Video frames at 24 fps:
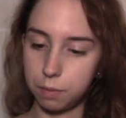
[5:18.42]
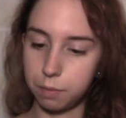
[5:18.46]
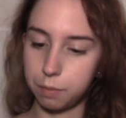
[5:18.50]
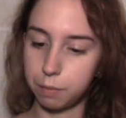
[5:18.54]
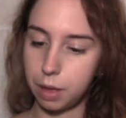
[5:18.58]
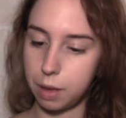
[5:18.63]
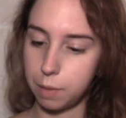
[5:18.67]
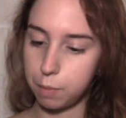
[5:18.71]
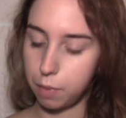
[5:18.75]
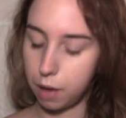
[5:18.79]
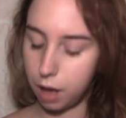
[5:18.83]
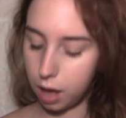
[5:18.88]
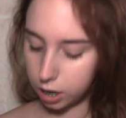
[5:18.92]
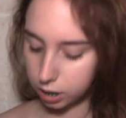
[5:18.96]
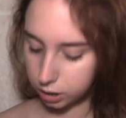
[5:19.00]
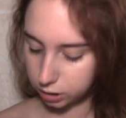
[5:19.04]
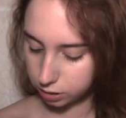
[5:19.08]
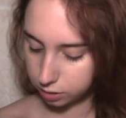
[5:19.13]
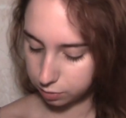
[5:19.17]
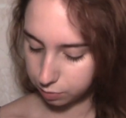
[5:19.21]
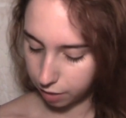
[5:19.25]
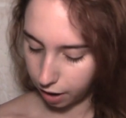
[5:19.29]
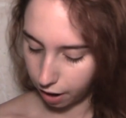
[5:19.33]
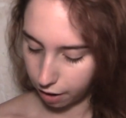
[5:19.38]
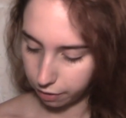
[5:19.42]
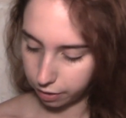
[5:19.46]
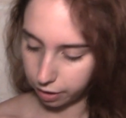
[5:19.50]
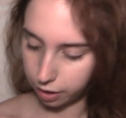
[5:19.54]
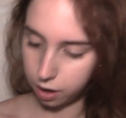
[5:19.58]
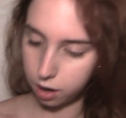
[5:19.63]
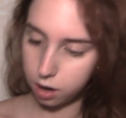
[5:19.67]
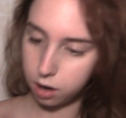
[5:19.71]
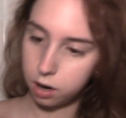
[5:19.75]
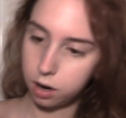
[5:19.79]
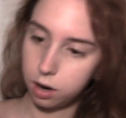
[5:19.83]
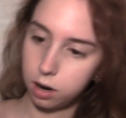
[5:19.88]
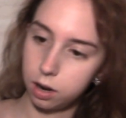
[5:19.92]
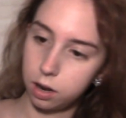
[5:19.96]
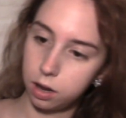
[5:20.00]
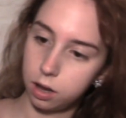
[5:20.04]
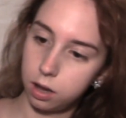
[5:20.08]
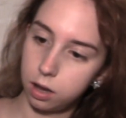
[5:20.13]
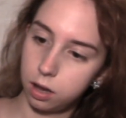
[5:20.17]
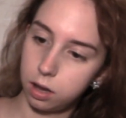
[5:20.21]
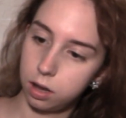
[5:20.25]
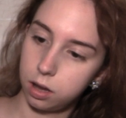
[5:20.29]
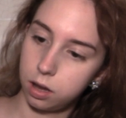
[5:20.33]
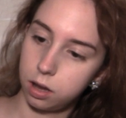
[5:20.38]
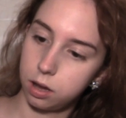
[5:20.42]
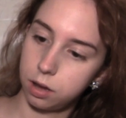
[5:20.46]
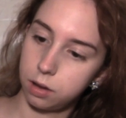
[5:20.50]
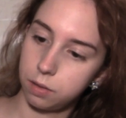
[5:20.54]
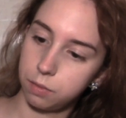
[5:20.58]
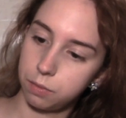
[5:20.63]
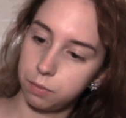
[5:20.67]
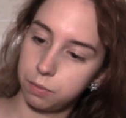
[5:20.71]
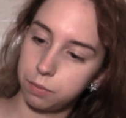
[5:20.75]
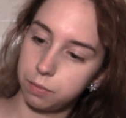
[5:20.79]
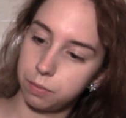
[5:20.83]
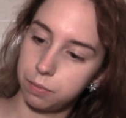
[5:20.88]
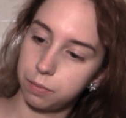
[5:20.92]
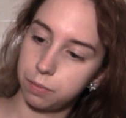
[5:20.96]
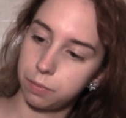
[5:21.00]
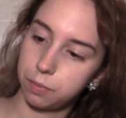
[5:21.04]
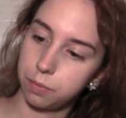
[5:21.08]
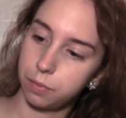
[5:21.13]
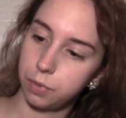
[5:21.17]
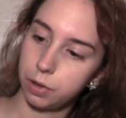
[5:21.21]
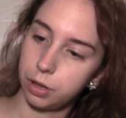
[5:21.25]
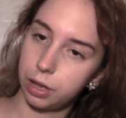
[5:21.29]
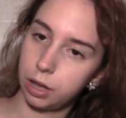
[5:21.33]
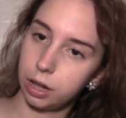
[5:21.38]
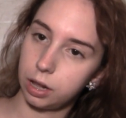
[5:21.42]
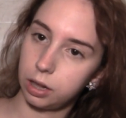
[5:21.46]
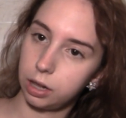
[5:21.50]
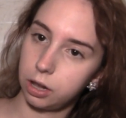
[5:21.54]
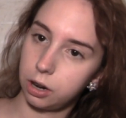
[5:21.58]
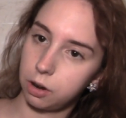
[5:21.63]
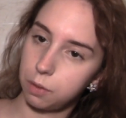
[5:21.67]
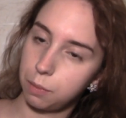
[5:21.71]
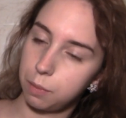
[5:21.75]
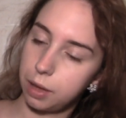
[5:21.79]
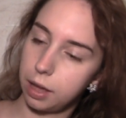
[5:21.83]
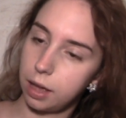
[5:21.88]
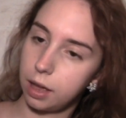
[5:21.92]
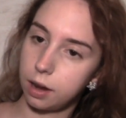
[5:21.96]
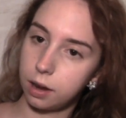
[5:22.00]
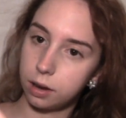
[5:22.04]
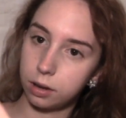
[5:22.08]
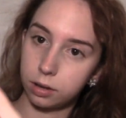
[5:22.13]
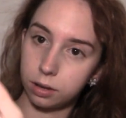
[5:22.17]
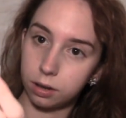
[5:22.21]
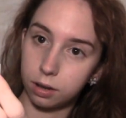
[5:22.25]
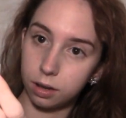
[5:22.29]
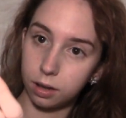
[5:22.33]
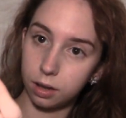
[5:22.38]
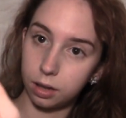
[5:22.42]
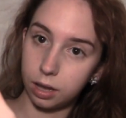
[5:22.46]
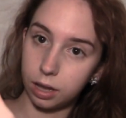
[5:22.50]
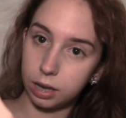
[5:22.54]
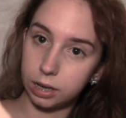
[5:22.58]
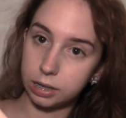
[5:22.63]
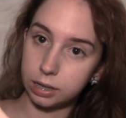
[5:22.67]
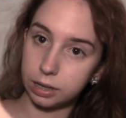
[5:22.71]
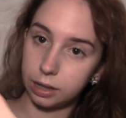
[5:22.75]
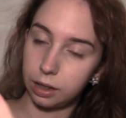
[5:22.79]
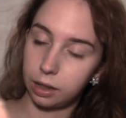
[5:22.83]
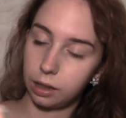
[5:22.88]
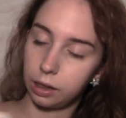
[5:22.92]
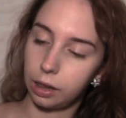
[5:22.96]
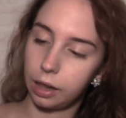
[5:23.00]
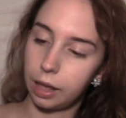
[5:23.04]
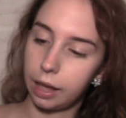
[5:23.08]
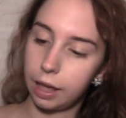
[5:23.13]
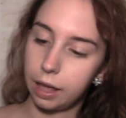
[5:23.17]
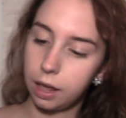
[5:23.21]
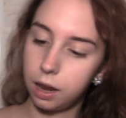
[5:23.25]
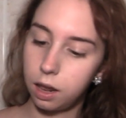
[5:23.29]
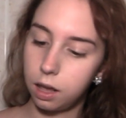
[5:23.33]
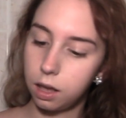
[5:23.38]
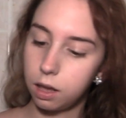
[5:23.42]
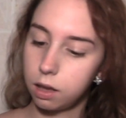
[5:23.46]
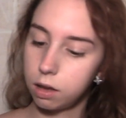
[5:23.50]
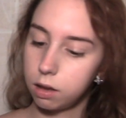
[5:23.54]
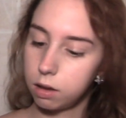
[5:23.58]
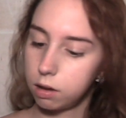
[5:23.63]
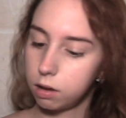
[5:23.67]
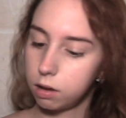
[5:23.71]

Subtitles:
my boxed powder, put a little bit into the lid,